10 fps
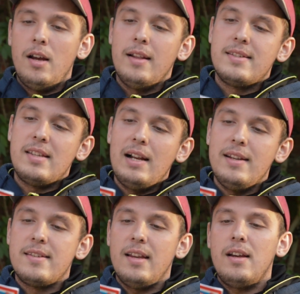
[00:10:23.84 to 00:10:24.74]
And
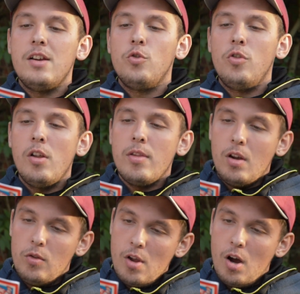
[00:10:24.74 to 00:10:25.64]
Sally said, "I do
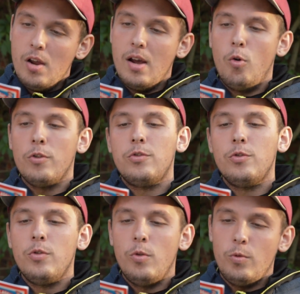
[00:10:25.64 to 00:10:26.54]
not know what to
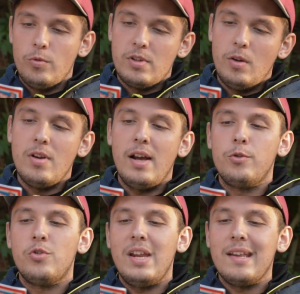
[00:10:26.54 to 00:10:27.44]
do," so we had
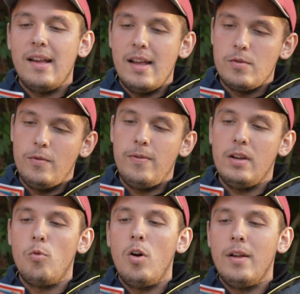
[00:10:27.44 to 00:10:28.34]
to shake hands with
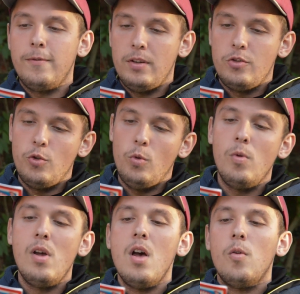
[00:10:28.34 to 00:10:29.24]
thing one and thing two.
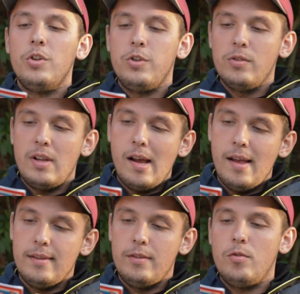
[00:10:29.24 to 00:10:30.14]
We shook their
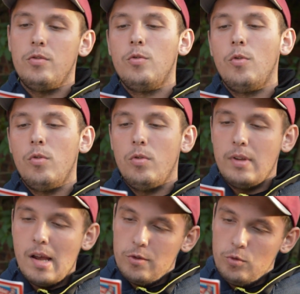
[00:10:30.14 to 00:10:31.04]
hand to
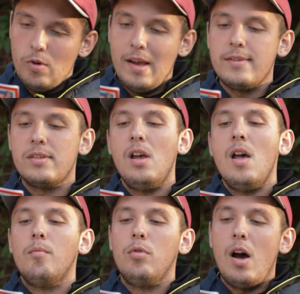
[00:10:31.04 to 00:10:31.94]
their two hands,
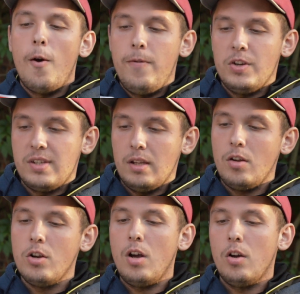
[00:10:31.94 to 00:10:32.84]
but our fish said,
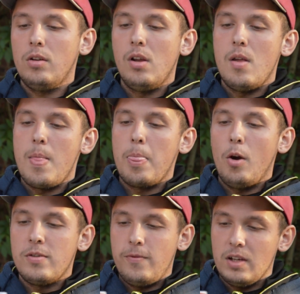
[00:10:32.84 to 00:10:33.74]
"No, no,
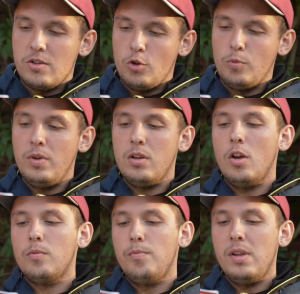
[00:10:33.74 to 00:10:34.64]
those things should
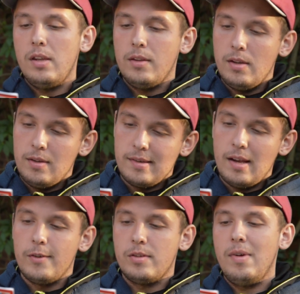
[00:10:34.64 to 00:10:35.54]
not be in this
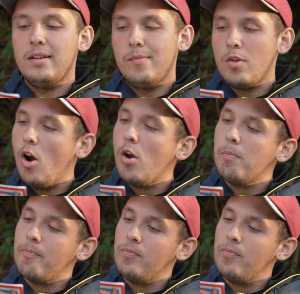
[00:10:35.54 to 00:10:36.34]
house, make them go.